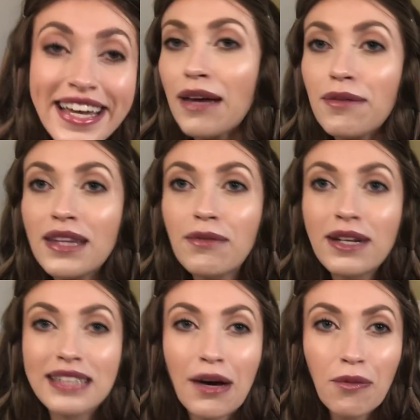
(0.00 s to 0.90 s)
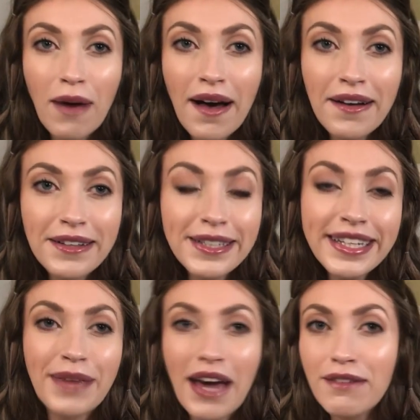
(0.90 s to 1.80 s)
It really worked out well.
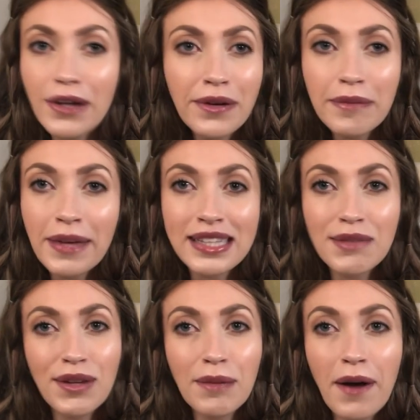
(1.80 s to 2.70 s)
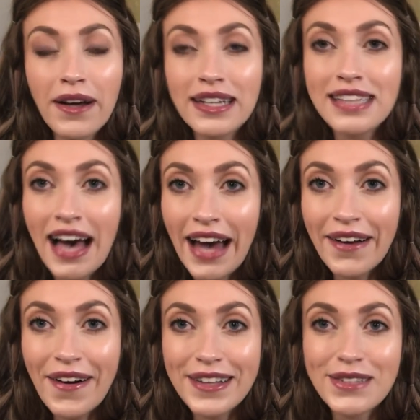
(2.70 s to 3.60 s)
I have no complaints about the product at
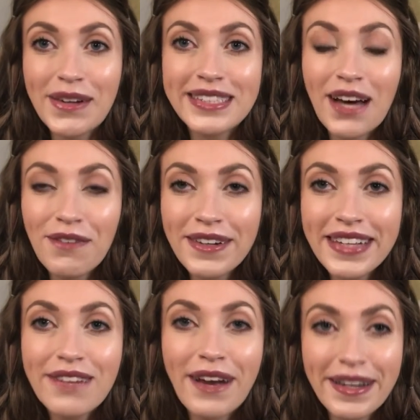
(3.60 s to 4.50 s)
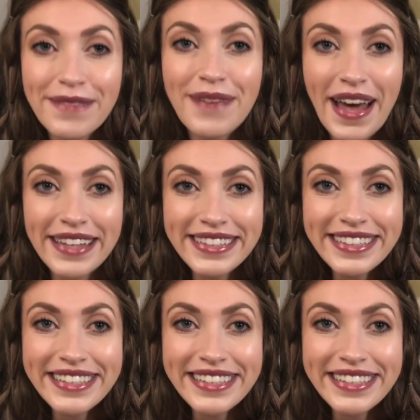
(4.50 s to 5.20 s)
all, so I definitely recommend.